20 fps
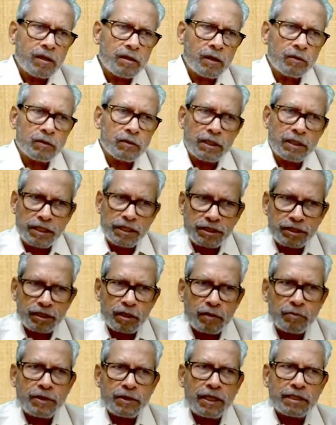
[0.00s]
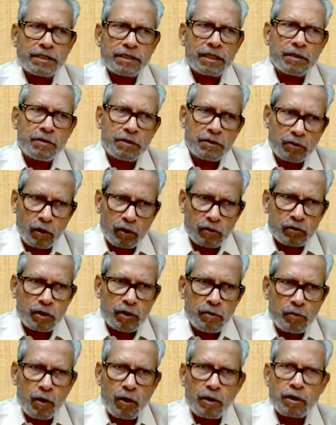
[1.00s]
Now the nature of the HRM is also
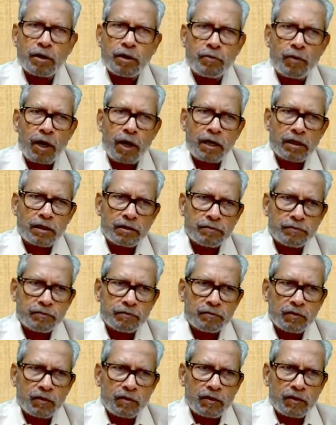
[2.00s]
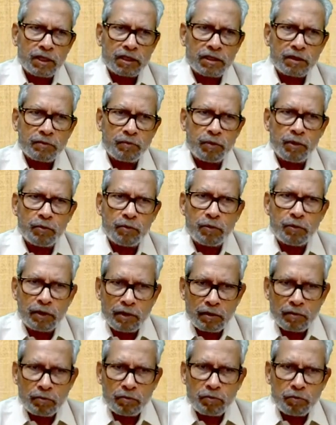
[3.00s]
important part, that is the
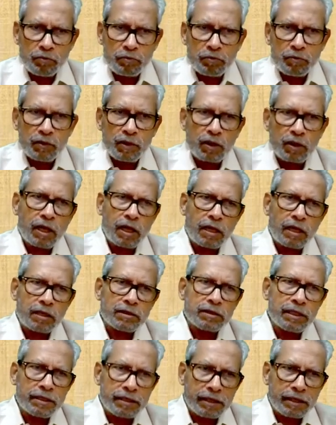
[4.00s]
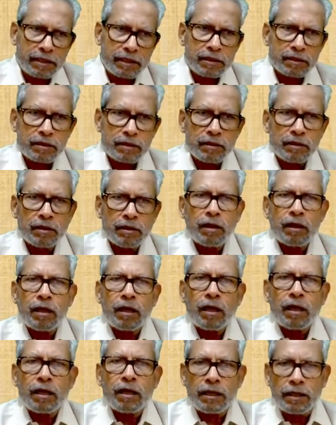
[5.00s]
people centered
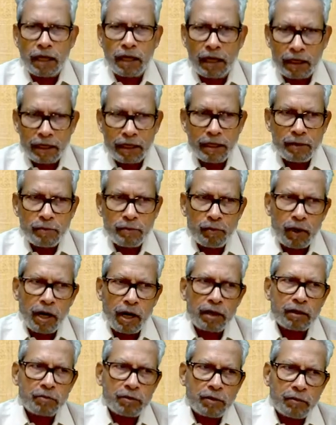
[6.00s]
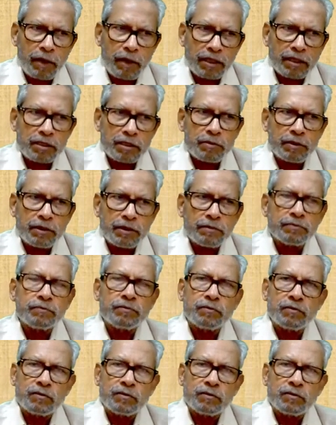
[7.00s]
inherent part of the management.